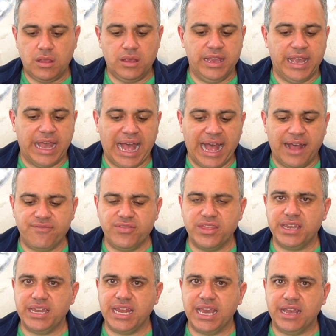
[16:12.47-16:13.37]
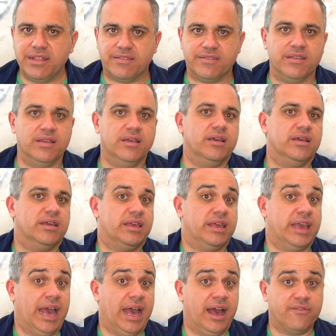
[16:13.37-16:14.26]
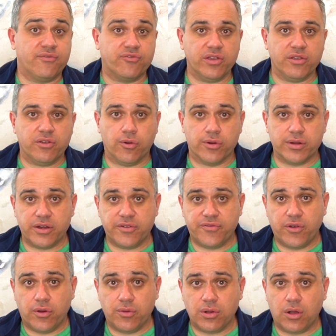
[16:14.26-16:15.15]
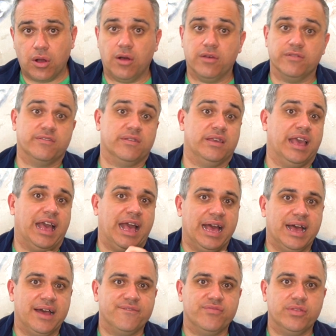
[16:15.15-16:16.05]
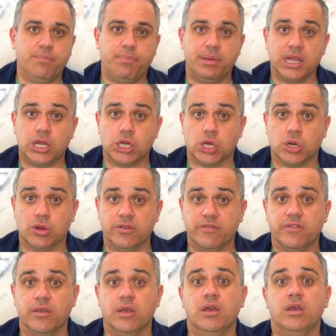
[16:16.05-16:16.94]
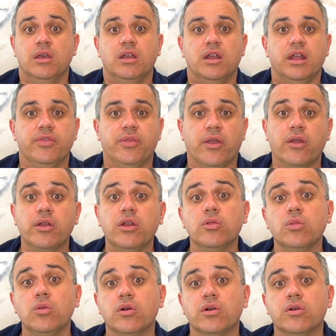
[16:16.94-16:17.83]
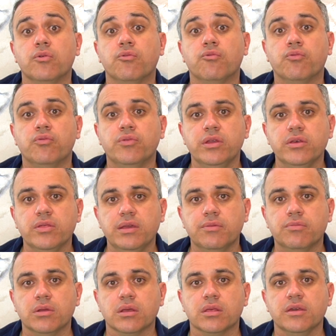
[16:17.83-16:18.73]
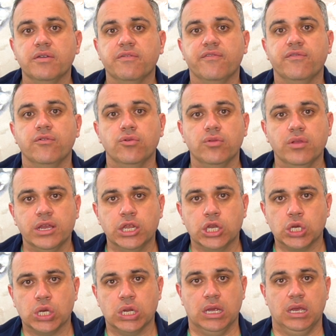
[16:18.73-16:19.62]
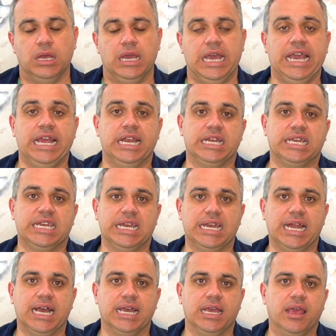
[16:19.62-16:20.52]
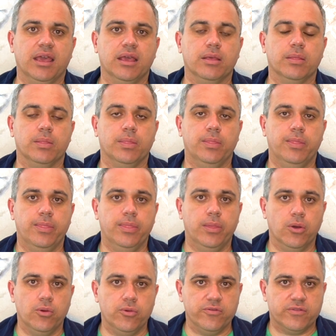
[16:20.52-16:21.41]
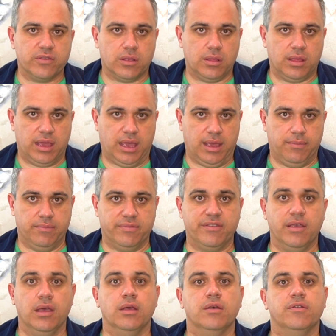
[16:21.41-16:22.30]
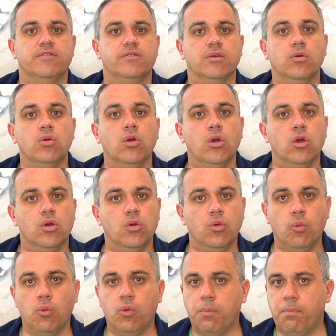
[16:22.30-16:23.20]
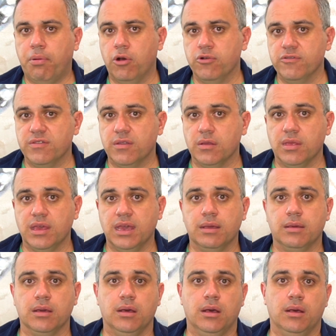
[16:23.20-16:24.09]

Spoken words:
you have the dates, you have recorded phone calls, you have the pictures, they're going to look really, really foolish in denying those claims. So we'll post a link